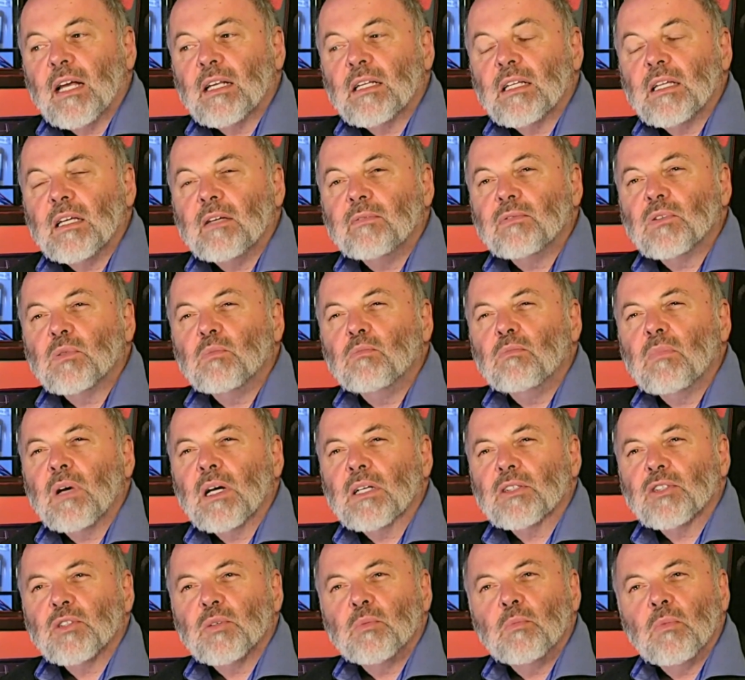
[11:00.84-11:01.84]
and gives
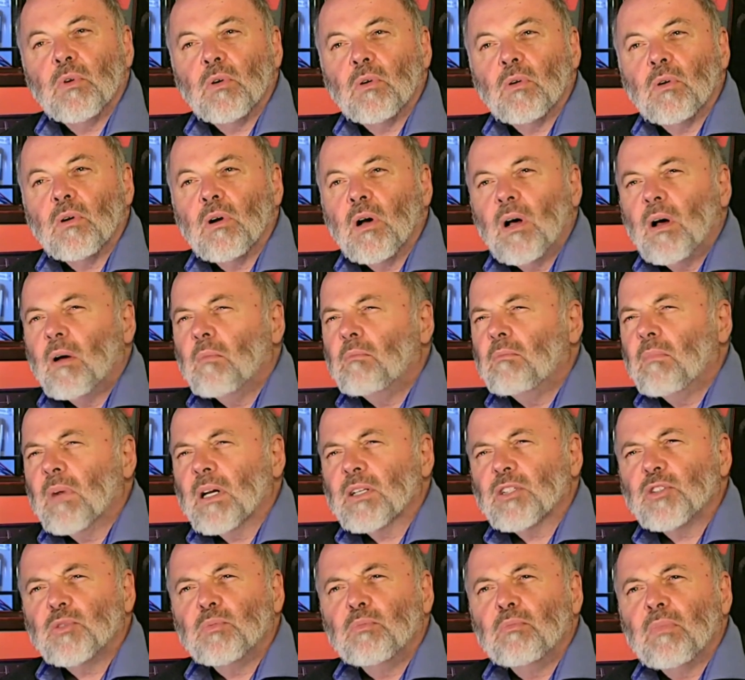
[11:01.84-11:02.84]
much more,
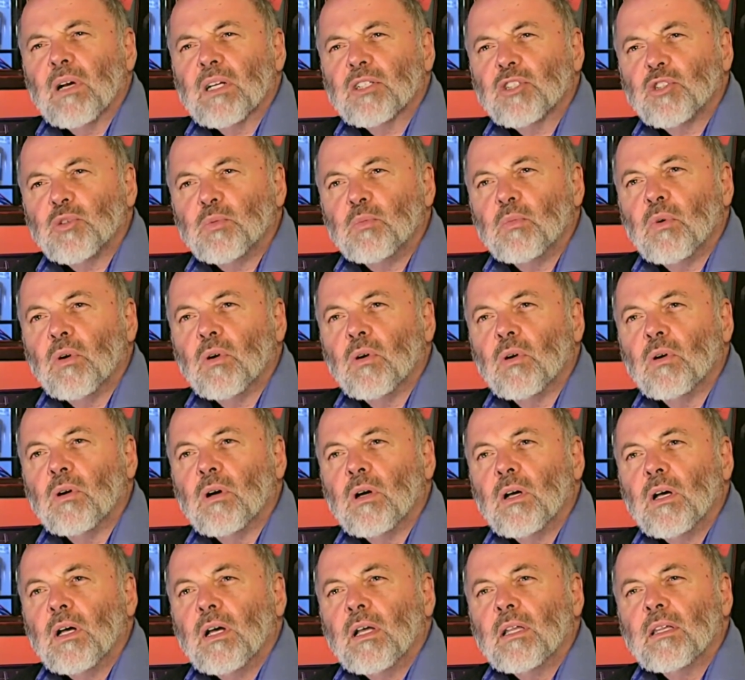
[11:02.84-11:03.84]
much, much more
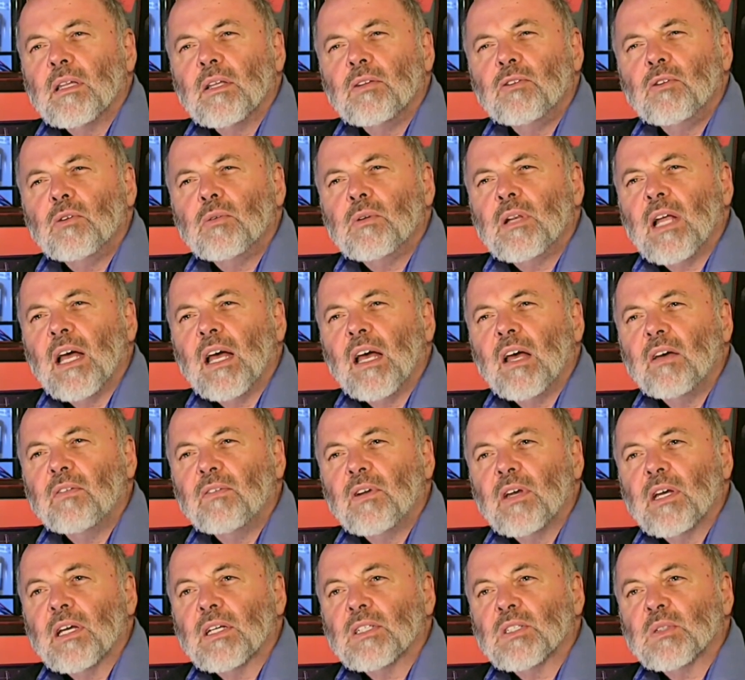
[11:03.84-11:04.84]
than you would
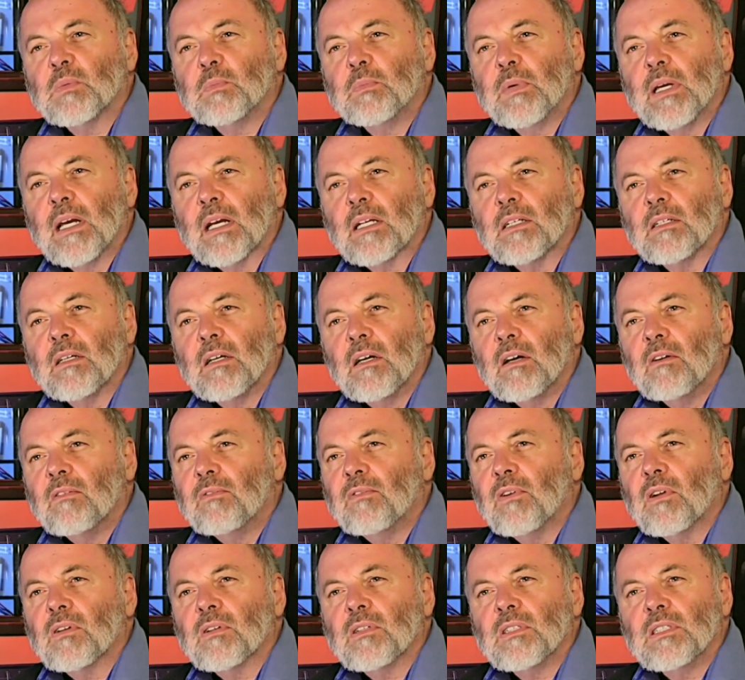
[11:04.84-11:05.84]
ever expect
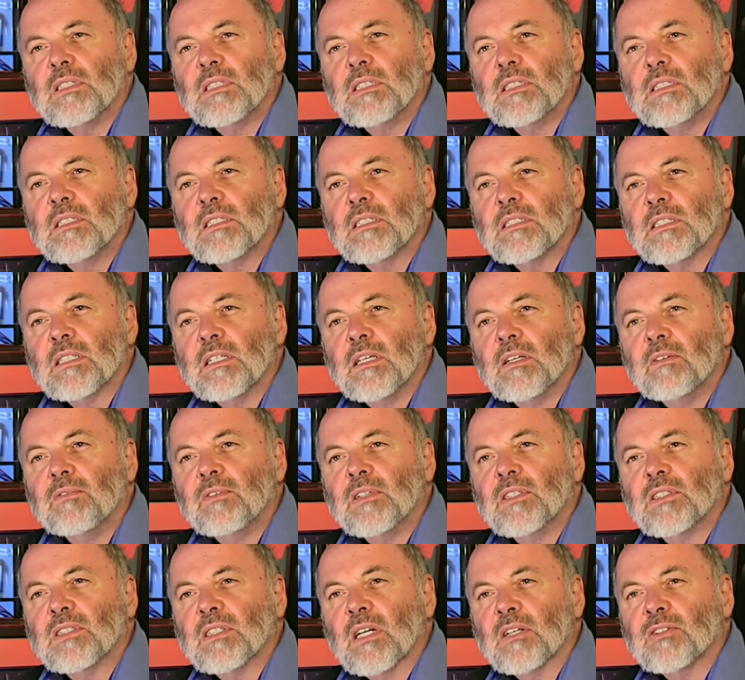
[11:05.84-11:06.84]
volunteers to give
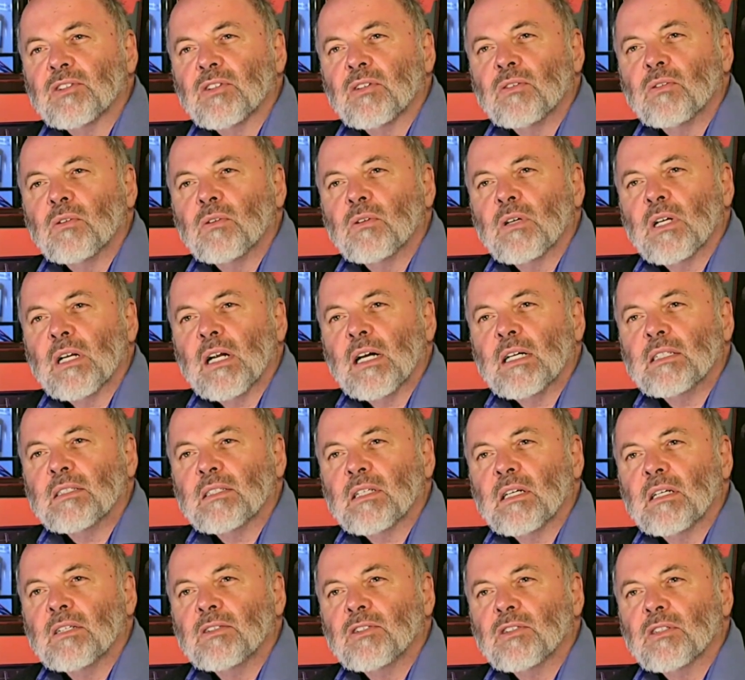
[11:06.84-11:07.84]
in such an
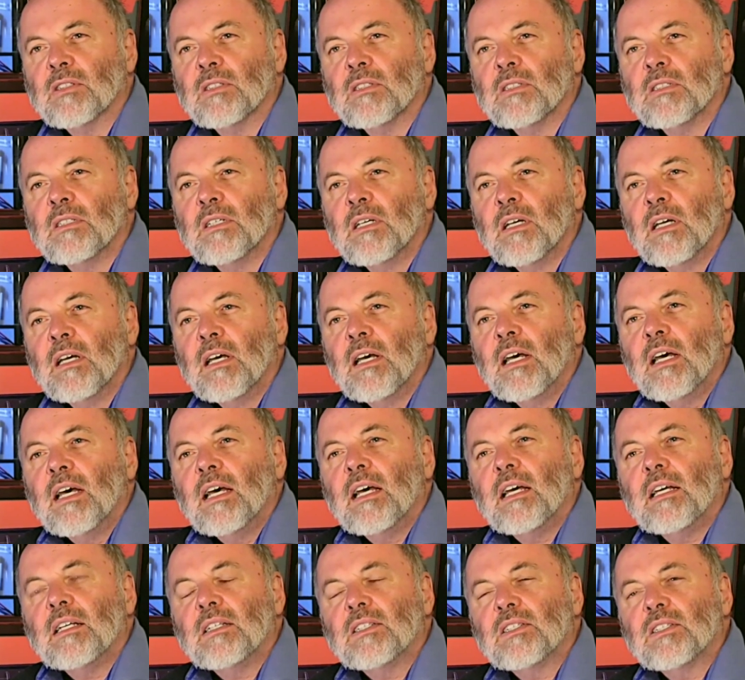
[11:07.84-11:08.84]
organisation.
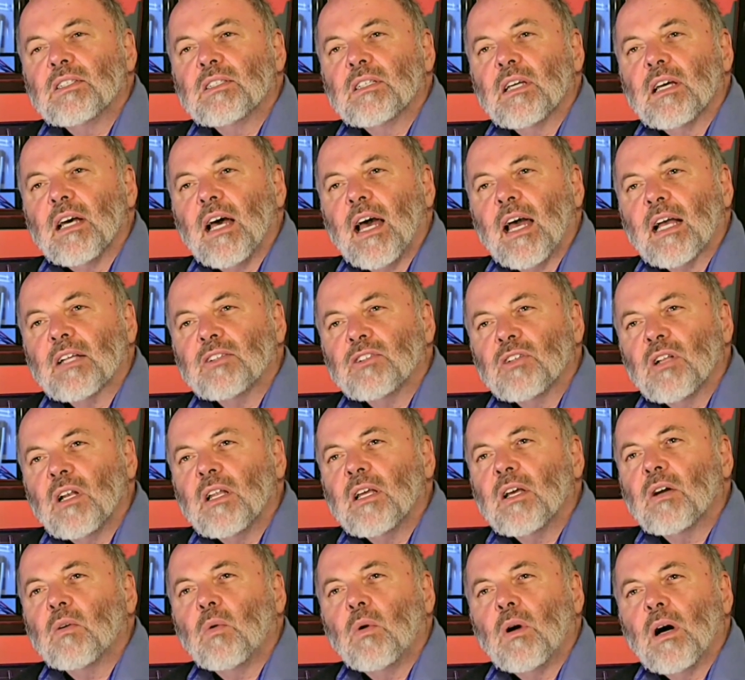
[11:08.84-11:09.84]
It's
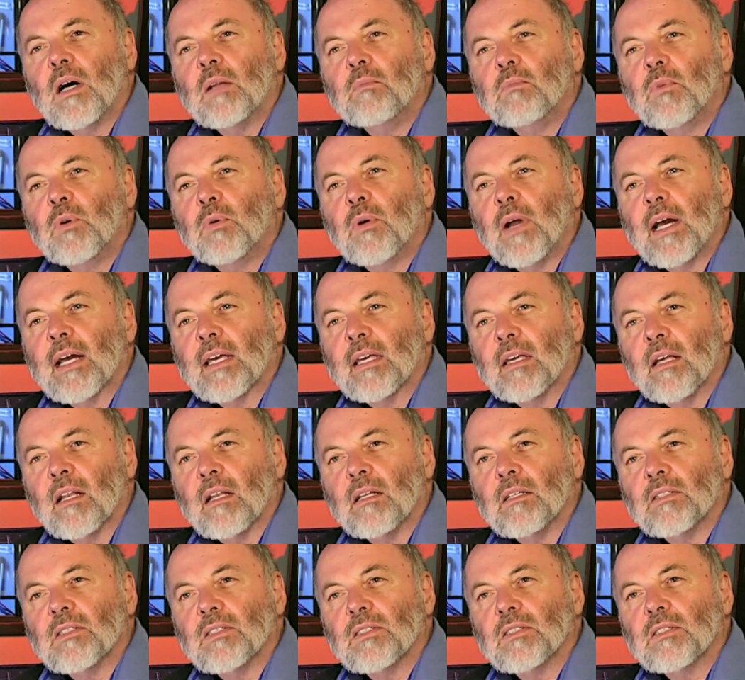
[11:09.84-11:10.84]
actually quite
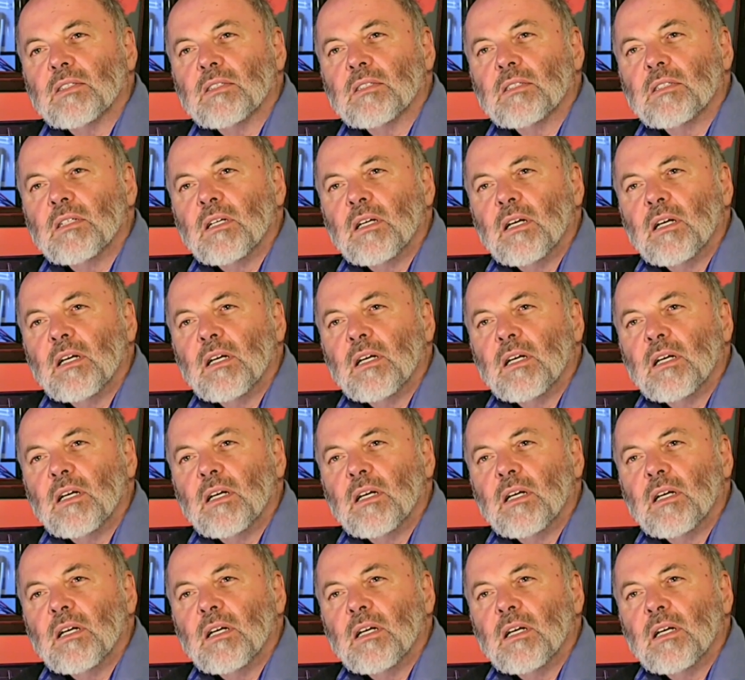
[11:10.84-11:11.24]
miraculous.